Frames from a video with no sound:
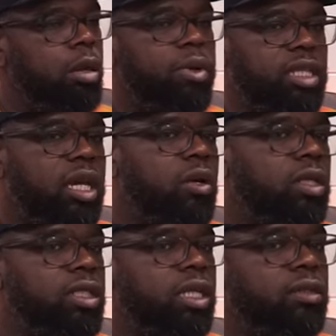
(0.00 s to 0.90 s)
But mm-hmm. that whole
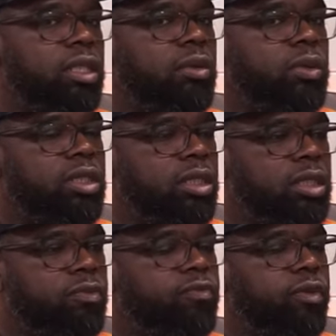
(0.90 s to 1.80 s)
entire thing was still
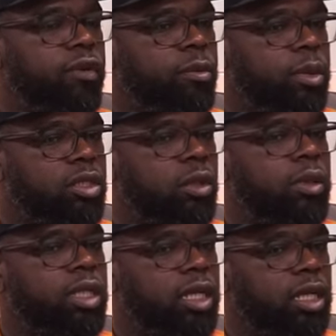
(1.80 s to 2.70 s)
in, very much so
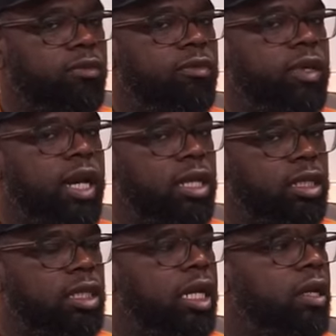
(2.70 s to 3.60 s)
indicative of God
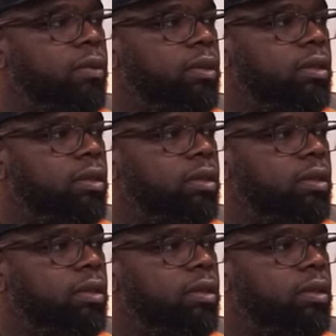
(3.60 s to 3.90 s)
looking out.